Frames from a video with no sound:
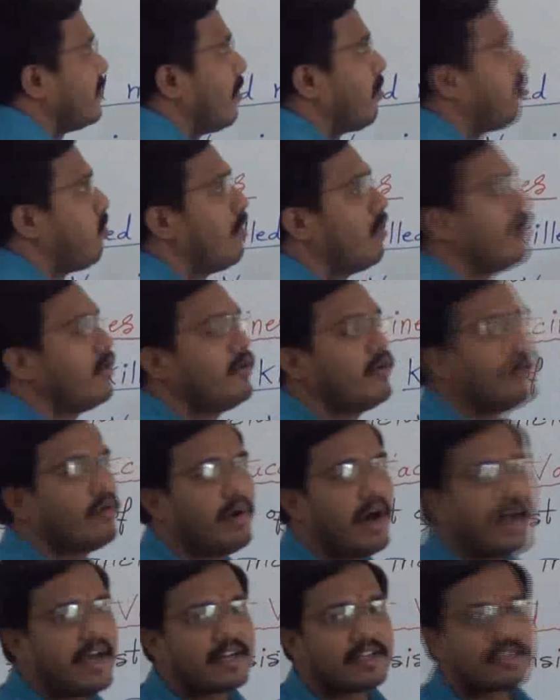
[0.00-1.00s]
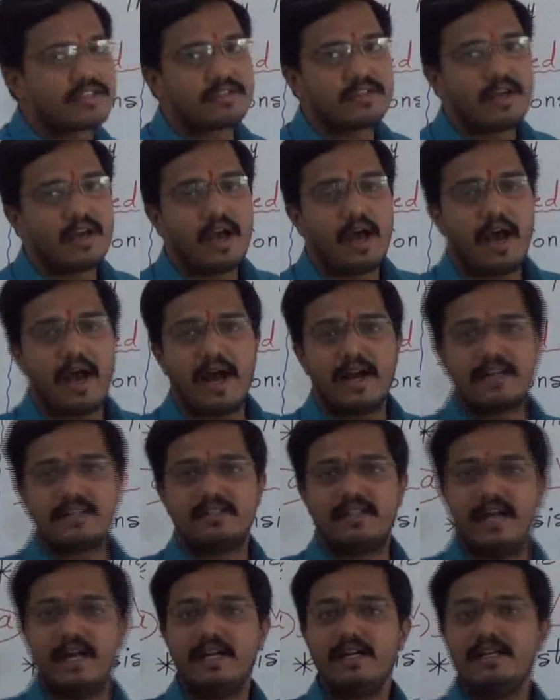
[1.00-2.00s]
the polio virus
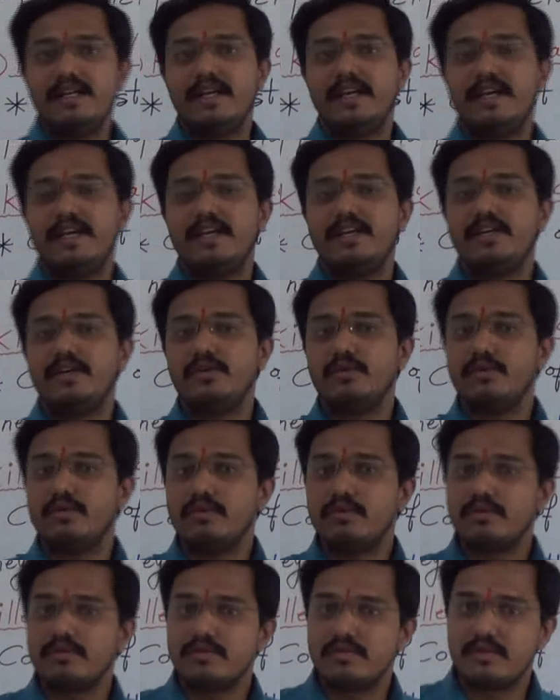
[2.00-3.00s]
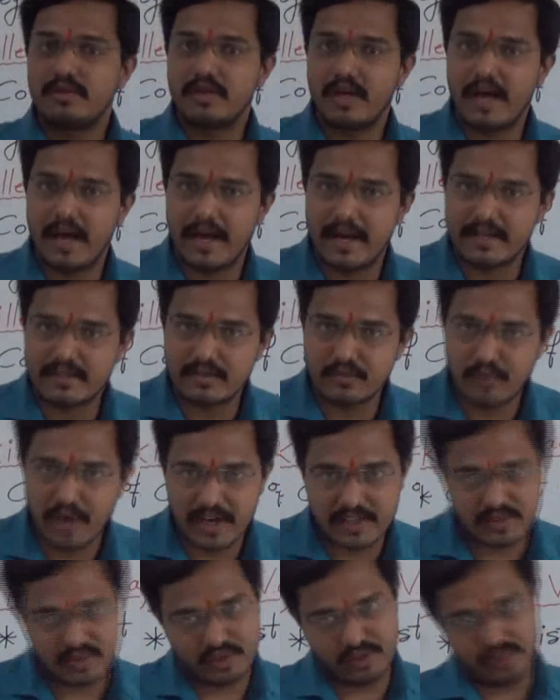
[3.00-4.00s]
and then he used as
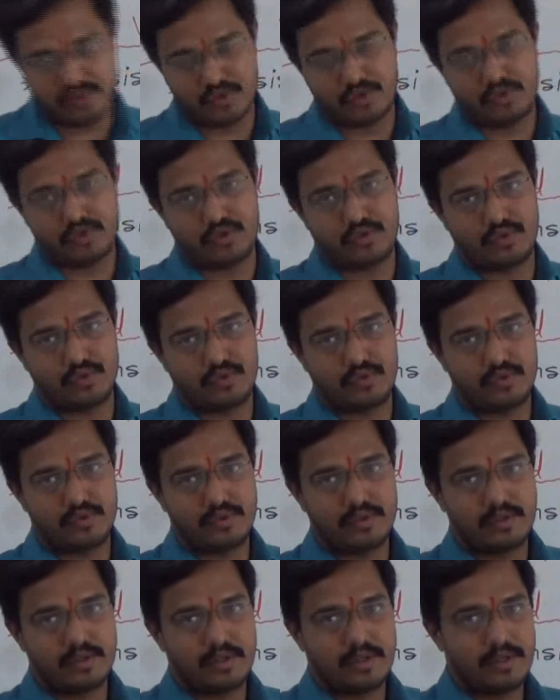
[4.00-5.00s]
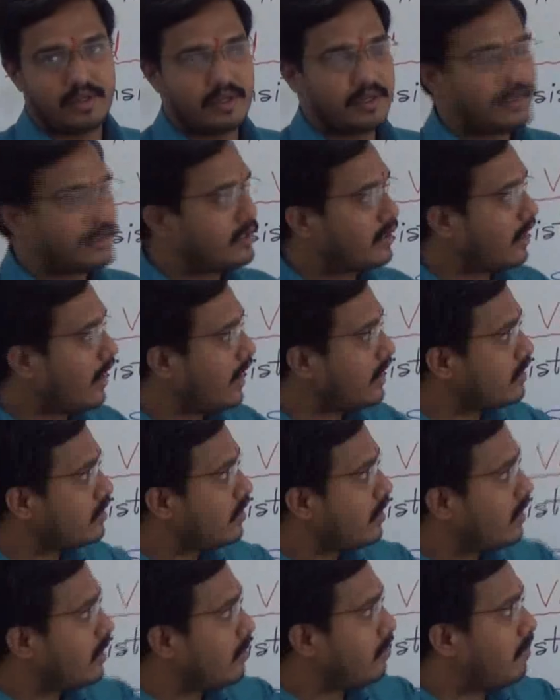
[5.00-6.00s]
vaccines.
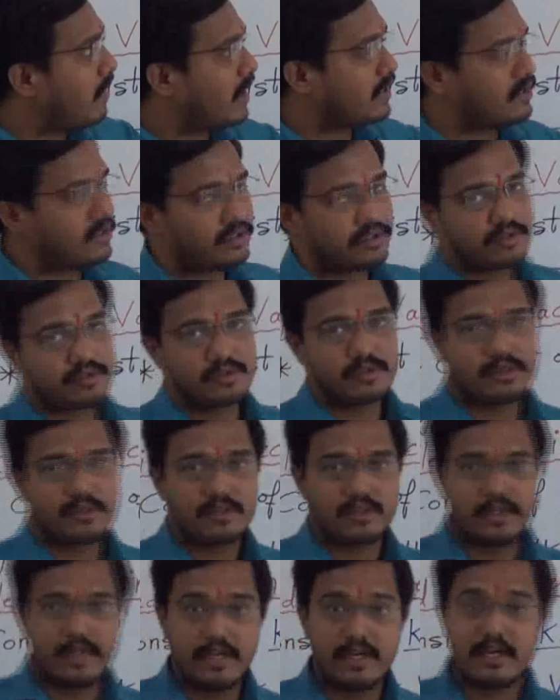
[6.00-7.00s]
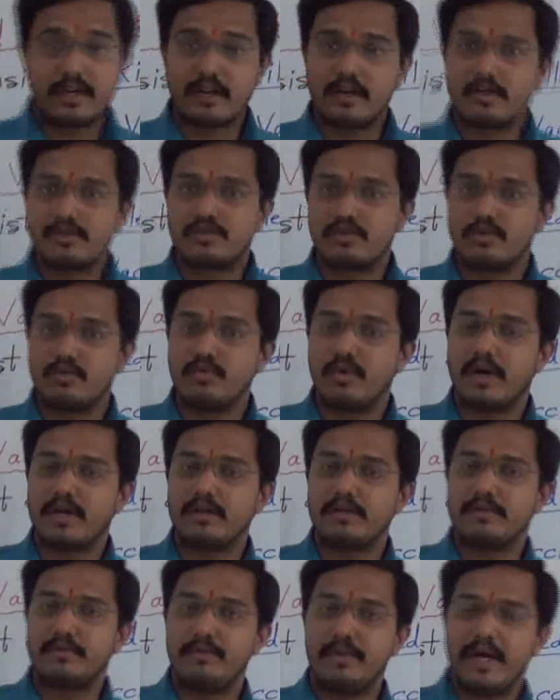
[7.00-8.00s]
Right? But here also
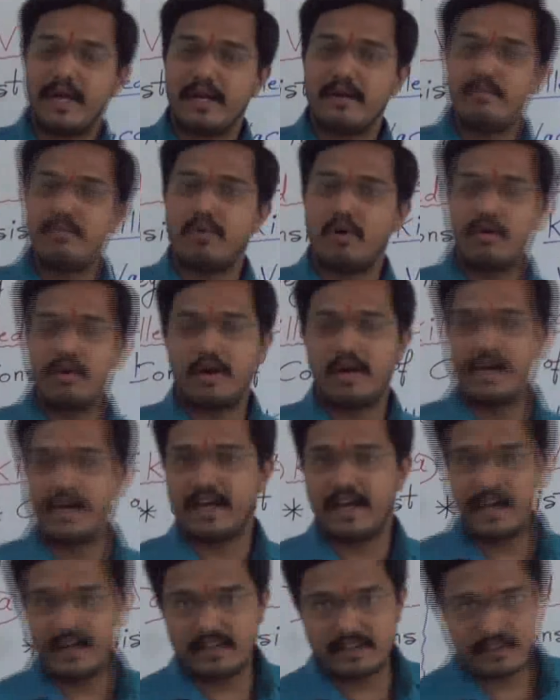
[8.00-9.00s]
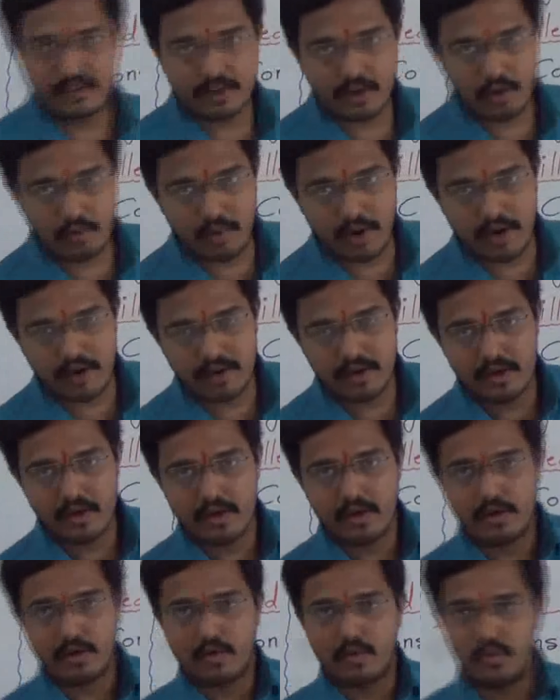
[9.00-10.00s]
one very important care is
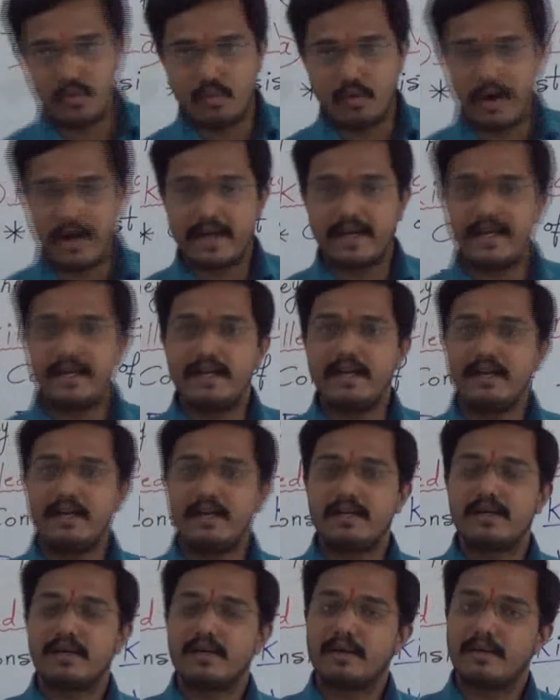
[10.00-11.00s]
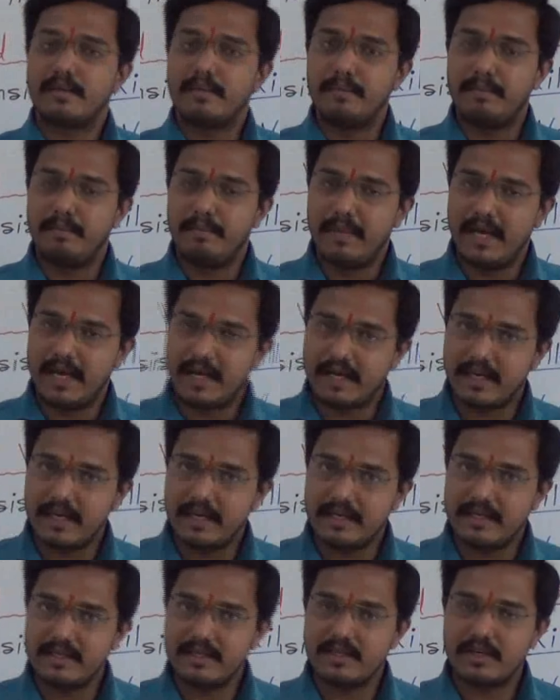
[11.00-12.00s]
required while
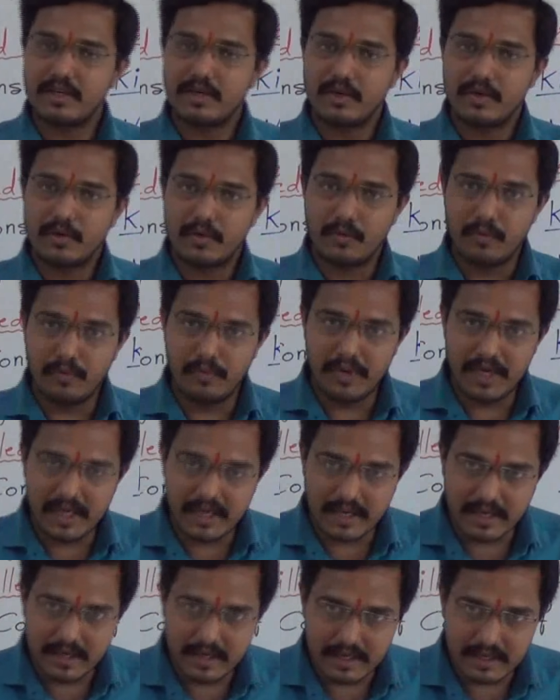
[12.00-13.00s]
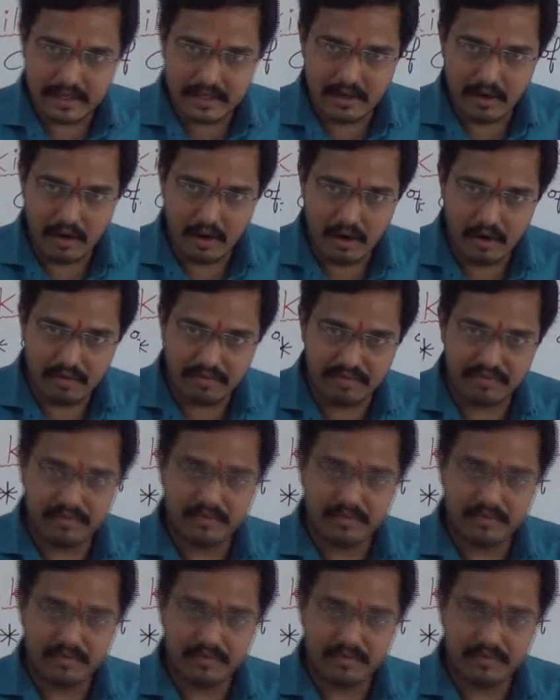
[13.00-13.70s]
making weakening of